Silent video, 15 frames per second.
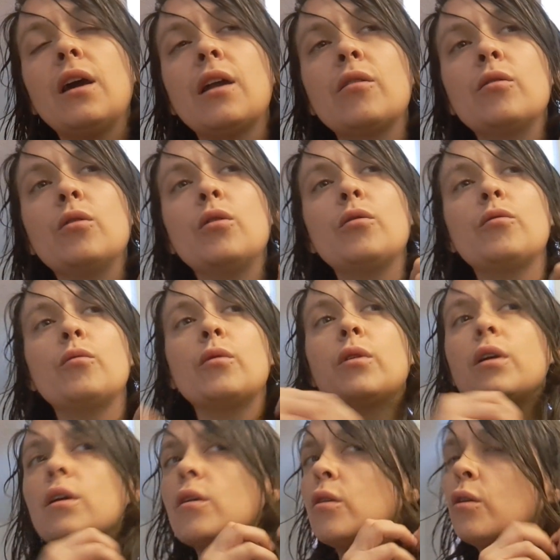I don't know,
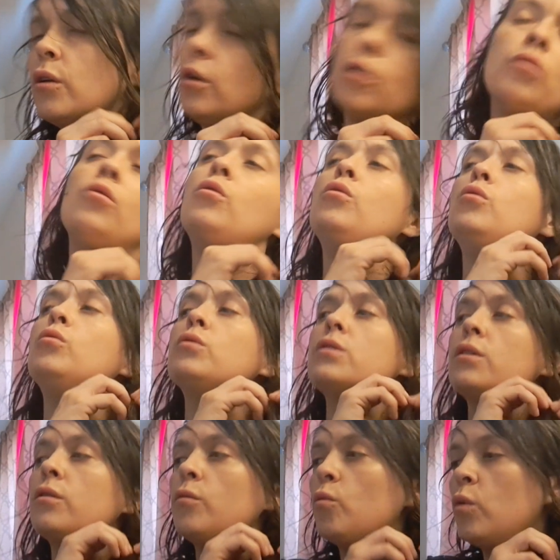you know, who's
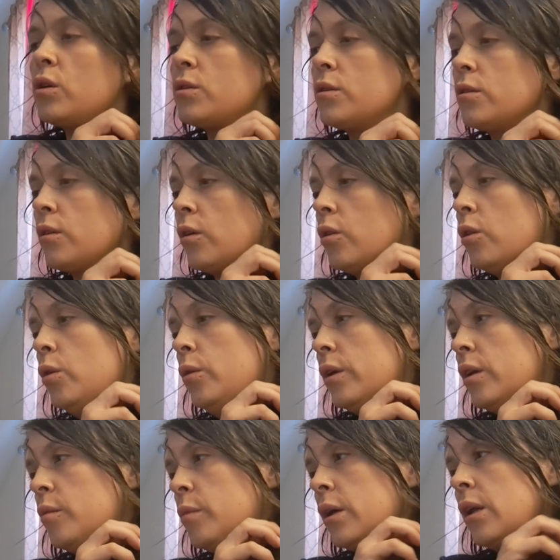in, was
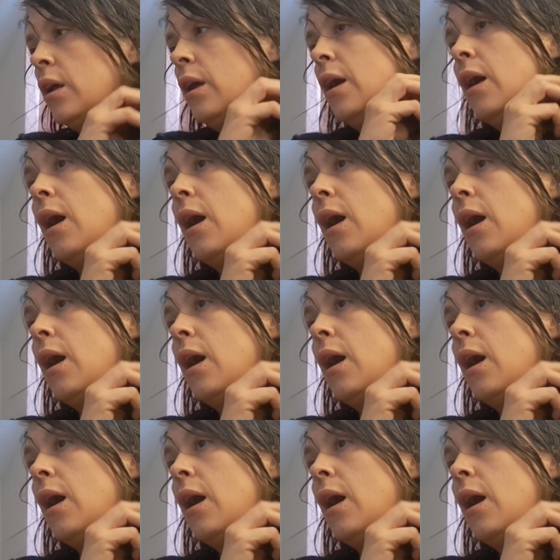included, but